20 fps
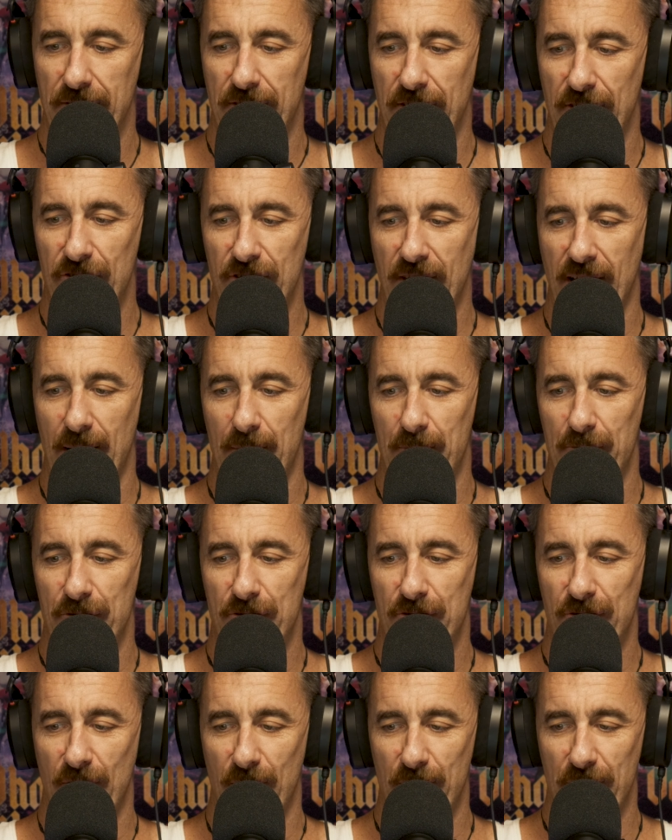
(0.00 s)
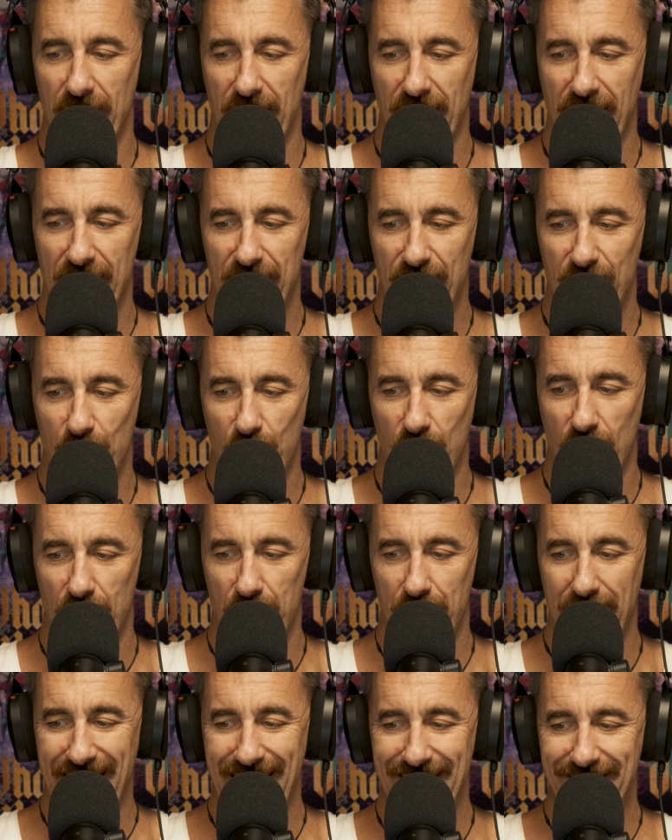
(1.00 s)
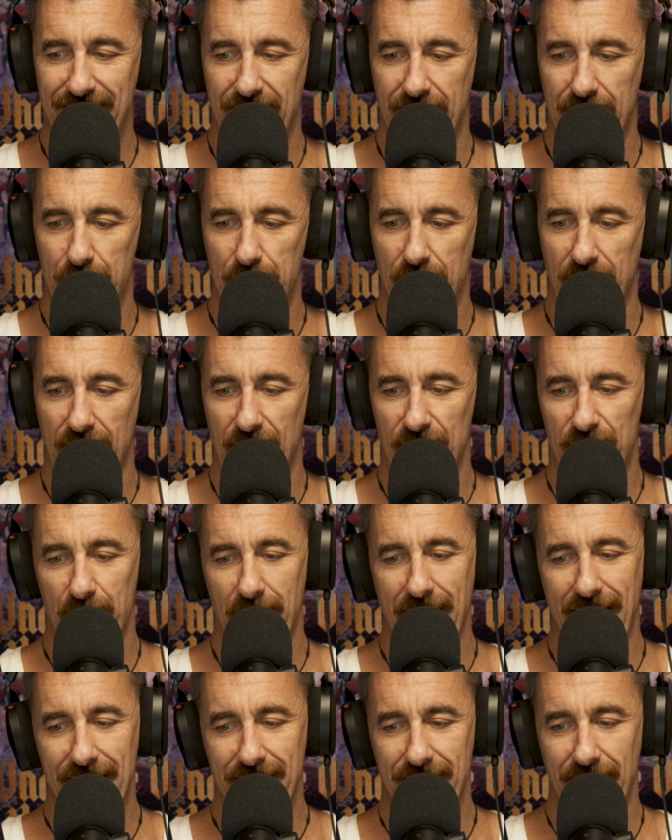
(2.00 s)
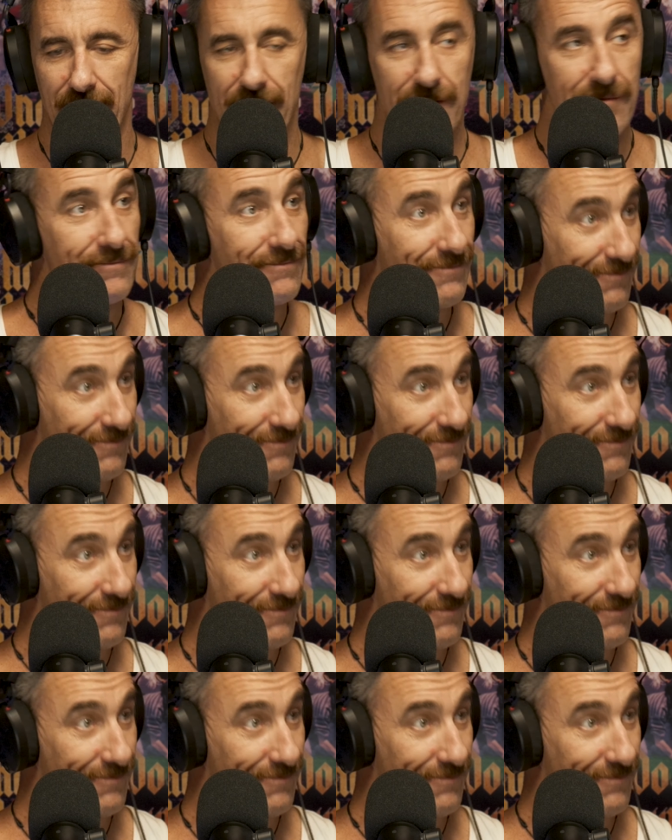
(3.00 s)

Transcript: This comes from the Latin word mater, pronounced mater.